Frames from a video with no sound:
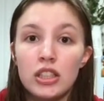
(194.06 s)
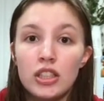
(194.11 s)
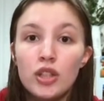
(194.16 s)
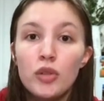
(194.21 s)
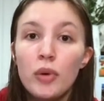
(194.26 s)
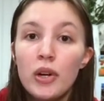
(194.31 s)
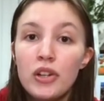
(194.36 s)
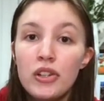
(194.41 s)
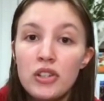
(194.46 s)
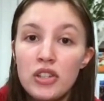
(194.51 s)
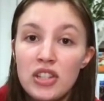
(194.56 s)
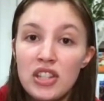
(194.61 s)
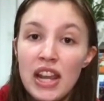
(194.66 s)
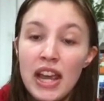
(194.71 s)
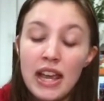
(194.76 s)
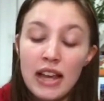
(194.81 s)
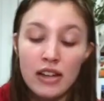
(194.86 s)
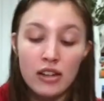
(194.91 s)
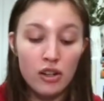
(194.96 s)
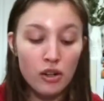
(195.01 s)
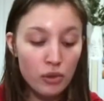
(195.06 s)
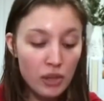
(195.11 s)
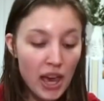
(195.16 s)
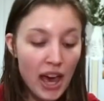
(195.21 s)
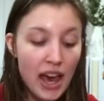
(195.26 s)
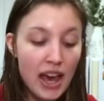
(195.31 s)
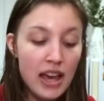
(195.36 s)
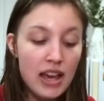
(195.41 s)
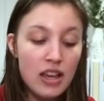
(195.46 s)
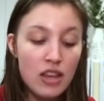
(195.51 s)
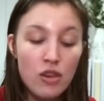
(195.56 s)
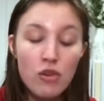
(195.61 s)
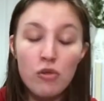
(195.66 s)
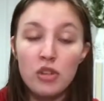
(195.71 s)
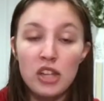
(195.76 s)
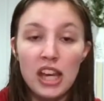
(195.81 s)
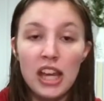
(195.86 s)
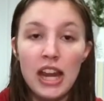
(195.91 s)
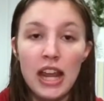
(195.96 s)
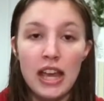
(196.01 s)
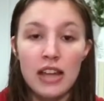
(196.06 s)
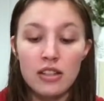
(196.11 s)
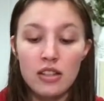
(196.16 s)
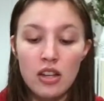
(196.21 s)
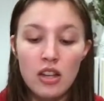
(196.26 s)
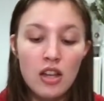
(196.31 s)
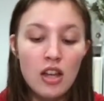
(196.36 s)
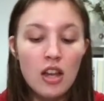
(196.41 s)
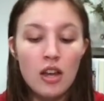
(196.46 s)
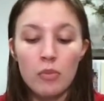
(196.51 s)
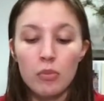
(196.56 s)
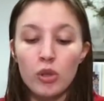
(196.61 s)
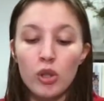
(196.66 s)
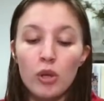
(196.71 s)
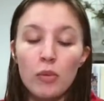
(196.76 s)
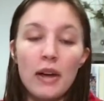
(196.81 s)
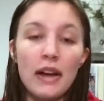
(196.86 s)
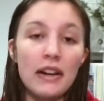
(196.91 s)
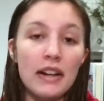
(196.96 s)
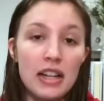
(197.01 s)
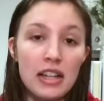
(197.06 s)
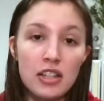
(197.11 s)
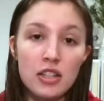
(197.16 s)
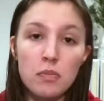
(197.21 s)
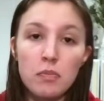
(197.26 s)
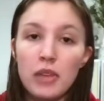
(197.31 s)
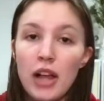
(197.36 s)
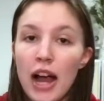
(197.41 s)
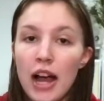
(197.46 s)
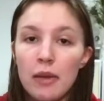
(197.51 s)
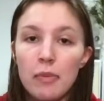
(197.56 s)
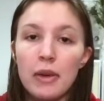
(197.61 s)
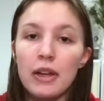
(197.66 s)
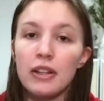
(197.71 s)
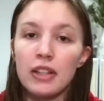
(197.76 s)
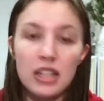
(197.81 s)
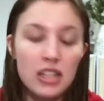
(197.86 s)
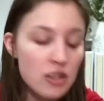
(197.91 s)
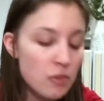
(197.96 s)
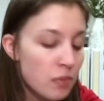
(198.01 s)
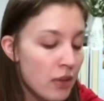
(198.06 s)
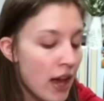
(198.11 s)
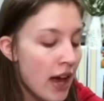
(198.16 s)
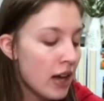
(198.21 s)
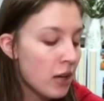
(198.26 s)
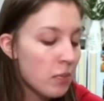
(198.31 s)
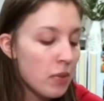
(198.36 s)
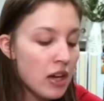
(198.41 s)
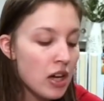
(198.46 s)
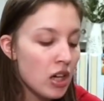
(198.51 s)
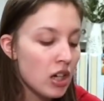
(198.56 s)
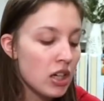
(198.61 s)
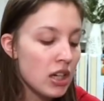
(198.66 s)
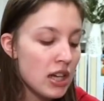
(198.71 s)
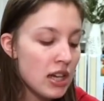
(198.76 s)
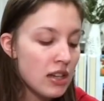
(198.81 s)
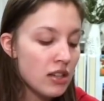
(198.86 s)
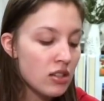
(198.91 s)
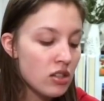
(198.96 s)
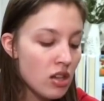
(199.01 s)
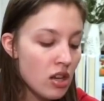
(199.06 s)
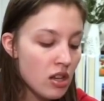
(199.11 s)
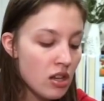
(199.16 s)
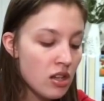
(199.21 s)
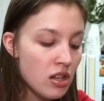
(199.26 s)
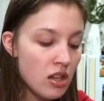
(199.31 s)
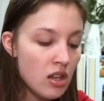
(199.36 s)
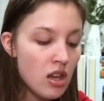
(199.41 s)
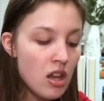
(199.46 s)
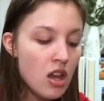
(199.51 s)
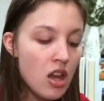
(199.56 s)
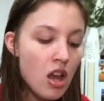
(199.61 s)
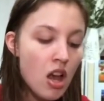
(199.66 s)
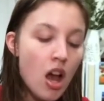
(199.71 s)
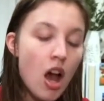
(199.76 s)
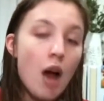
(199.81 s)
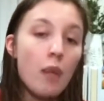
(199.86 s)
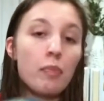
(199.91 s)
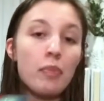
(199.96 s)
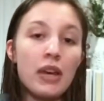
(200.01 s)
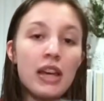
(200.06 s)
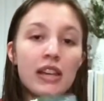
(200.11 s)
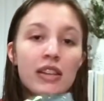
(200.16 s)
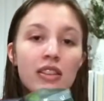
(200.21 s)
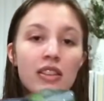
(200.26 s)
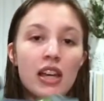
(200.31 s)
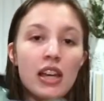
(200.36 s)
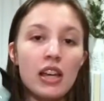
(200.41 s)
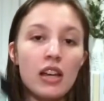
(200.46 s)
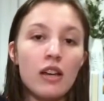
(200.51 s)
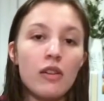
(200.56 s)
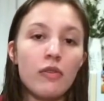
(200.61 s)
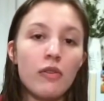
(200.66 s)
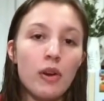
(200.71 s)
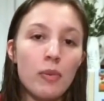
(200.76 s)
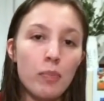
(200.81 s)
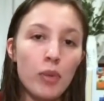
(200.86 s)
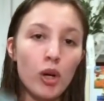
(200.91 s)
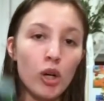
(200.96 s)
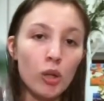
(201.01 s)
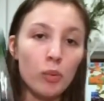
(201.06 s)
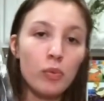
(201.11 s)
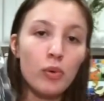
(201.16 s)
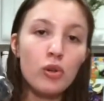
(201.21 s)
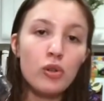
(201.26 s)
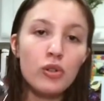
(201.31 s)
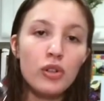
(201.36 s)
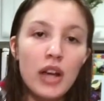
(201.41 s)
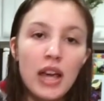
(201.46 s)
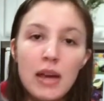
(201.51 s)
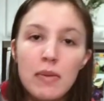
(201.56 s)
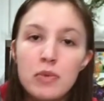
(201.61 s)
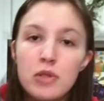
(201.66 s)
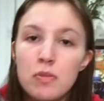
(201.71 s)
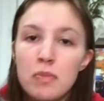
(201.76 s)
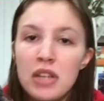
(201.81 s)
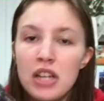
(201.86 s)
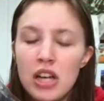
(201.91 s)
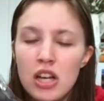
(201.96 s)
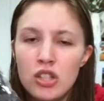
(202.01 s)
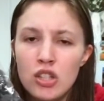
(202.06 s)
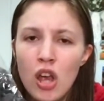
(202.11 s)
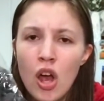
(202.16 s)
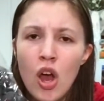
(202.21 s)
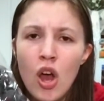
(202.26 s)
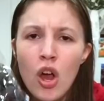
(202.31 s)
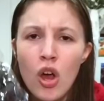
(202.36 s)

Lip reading: you understand, okay? You get it. Blueberries, blackberries, a big thing of purple grapes, because